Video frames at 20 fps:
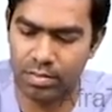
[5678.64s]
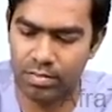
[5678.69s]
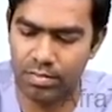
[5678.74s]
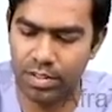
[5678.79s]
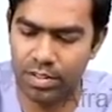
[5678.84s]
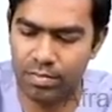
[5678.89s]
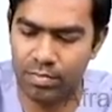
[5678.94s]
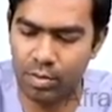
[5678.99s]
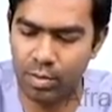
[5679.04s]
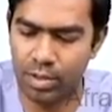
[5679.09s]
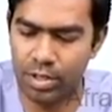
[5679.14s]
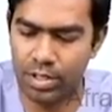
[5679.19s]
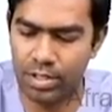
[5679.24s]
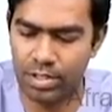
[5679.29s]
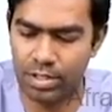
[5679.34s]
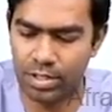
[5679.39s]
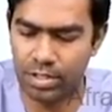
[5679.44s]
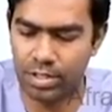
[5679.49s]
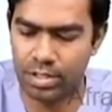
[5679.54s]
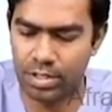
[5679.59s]
with fluid
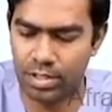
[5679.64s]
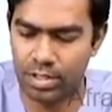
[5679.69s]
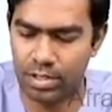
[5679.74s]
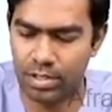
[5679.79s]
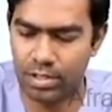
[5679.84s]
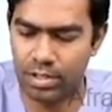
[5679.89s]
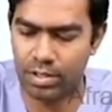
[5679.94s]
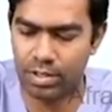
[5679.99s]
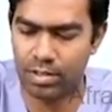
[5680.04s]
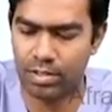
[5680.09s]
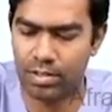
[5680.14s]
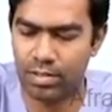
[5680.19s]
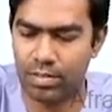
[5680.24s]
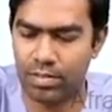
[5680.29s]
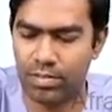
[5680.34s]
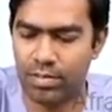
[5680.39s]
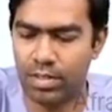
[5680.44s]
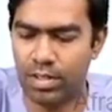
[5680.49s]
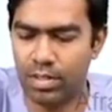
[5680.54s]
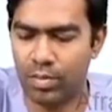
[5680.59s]
restriction,
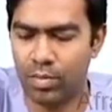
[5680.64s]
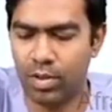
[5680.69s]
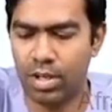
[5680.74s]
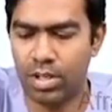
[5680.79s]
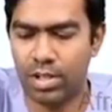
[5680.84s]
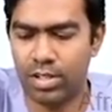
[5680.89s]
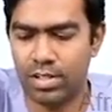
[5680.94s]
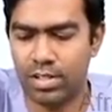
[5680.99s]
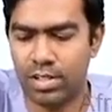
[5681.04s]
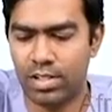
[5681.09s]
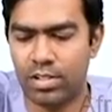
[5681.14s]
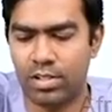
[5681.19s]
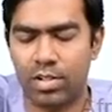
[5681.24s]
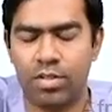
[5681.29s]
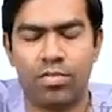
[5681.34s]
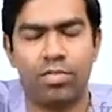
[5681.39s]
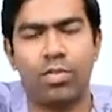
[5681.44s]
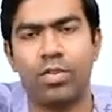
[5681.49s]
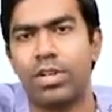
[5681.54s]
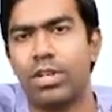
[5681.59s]
with water restriction or
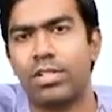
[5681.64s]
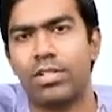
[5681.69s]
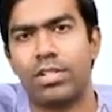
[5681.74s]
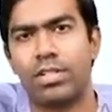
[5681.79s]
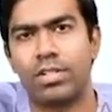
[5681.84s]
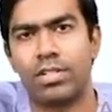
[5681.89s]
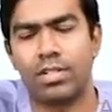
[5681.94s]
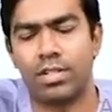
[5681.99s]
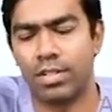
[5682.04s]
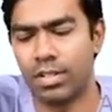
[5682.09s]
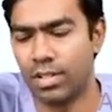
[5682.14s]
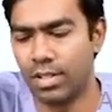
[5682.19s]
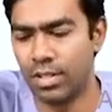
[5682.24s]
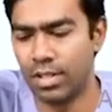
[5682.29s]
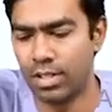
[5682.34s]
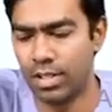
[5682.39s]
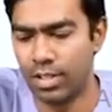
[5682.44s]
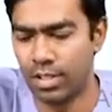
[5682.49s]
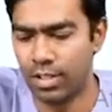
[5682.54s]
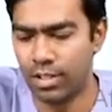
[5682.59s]
fluid restriction.
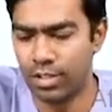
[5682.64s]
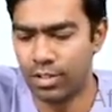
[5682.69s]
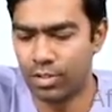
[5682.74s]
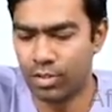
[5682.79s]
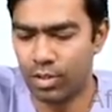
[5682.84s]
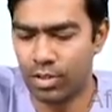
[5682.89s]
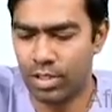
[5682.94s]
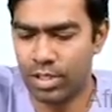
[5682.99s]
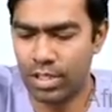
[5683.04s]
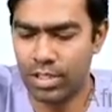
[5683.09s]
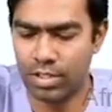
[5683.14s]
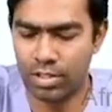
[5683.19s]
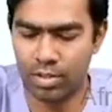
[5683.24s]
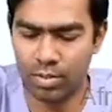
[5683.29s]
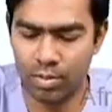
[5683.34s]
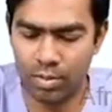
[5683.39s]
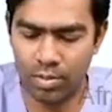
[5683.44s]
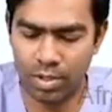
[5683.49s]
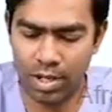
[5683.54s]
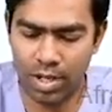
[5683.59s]
So these
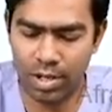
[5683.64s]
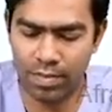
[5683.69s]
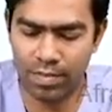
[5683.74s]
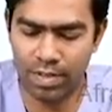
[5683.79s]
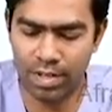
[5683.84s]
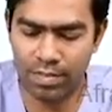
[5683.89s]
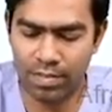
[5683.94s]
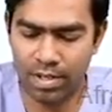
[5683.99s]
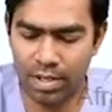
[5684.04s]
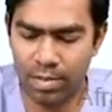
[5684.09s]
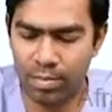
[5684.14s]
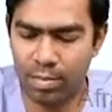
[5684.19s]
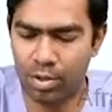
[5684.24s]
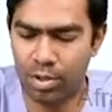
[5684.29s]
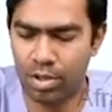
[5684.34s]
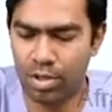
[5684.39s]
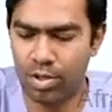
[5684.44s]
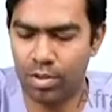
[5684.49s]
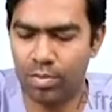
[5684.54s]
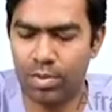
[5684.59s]
two are very, very
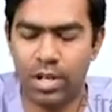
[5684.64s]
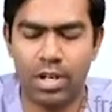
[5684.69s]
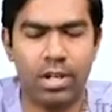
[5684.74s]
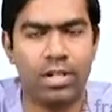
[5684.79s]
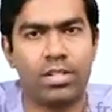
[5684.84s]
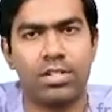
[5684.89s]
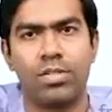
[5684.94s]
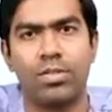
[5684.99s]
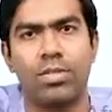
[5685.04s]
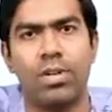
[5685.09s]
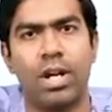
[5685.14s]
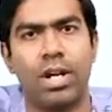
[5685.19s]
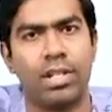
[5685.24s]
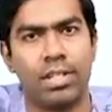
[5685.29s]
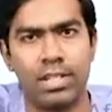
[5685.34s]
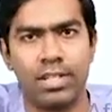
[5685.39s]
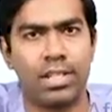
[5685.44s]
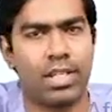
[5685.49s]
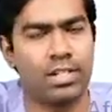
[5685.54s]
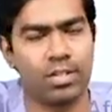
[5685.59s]
important to be understood, and
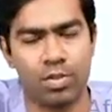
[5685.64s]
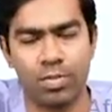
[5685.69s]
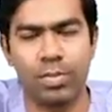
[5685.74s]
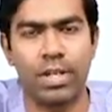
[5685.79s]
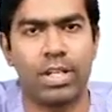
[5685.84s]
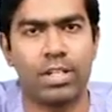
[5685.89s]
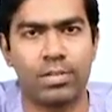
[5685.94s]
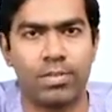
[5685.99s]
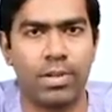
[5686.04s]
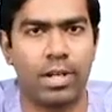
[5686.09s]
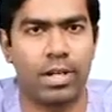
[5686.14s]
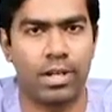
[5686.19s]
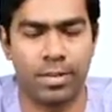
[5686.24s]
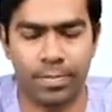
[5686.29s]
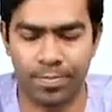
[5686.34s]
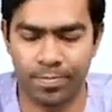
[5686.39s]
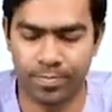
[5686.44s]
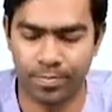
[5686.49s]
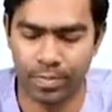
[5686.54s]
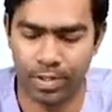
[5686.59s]
this has to be explained.
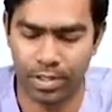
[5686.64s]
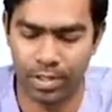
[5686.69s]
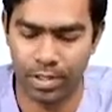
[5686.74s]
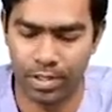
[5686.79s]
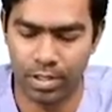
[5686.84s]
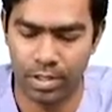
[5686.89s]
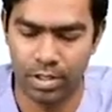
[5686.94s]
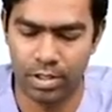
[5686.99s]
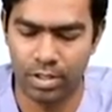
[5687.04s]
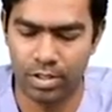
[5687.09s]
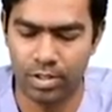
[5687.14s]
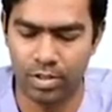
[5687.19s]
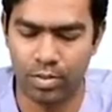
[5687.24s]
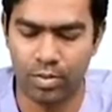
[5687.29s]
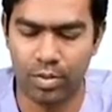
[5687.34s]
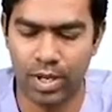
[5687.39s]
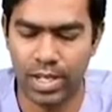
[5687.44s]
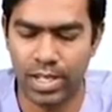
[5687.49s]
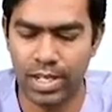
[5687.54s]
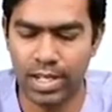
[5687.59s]
So
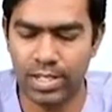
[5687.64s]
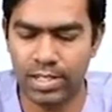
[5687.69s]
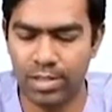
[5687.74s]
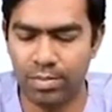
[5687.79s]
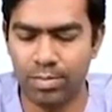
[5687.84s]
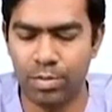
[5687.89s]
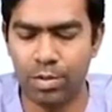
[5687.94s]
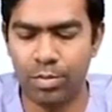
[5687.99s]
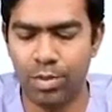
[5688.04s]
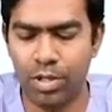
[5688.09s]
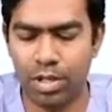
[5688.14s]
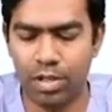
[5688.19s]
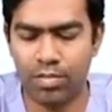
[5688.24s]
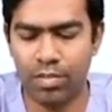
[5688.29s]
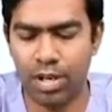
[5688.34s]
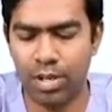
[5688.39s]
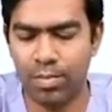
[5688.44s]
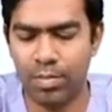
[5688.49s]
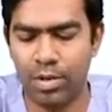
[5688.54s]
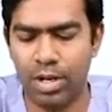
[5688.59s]
why there is improvement of
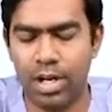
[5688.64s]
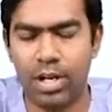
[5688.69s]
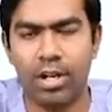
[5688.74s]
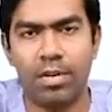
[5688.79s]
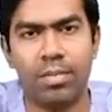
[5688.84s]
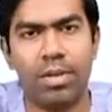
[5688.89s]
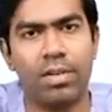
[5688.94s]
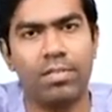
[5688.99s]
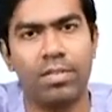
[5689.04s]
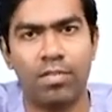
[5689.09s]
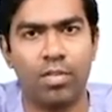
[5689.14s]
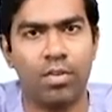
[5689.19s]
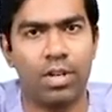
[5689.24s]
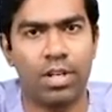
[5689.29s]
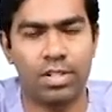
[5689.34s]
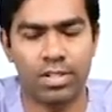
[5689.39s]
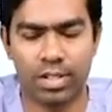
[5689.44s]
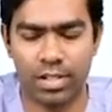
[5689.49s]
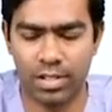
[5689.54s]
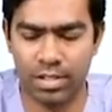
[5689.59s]
hyponatremia with fluid
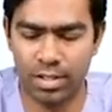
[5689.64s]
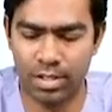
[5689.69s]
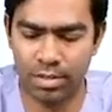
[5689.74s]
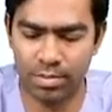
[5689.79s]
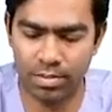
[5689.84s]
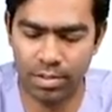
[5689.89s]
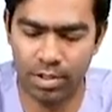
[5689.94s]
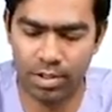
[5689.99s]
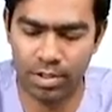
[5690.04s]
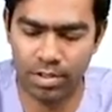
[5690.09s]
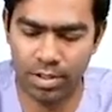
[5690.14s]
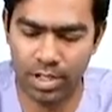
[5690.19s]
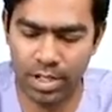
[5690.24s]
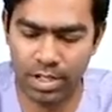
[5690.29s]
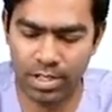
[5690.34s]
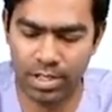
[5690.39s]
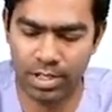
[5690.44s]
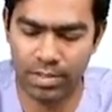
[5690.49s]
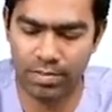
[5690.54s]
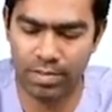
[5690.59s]
restriction? Because you
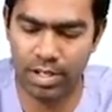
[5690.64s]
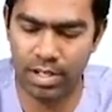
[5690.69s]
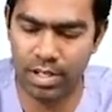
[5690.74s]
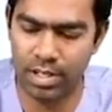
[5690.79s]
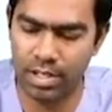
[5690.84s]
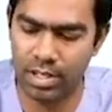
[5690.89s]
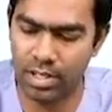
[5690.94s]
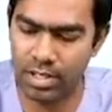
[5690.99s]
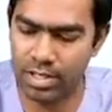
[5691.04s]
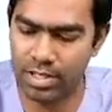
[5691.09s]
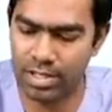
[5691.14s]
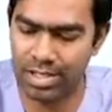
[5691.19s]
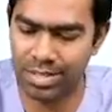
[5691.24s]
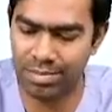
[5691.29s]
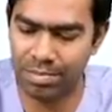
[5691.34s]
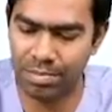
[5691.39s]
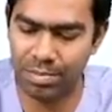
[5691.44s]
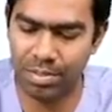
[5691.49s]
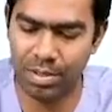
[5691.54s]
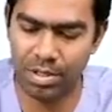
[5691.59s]
can see very
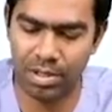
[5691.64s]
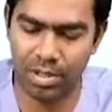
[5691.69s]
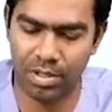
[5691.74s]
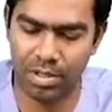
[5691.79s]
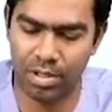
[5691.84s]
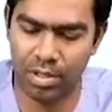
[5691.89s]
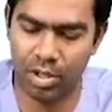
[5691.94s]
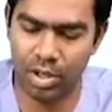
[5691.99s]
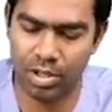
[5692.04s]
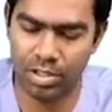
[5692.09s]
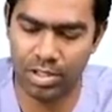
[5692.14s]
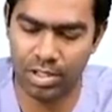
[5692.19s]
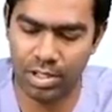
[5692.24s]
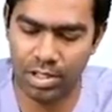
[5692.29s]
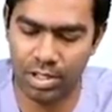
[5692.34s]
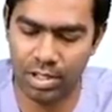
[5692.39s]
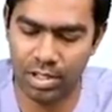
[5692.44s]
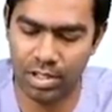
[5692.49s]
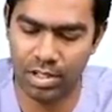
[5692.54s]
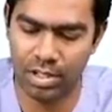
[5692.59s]
simple logic
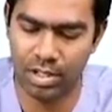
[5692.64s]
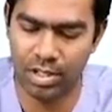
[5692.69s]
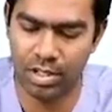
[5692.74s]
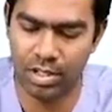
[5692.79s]
here.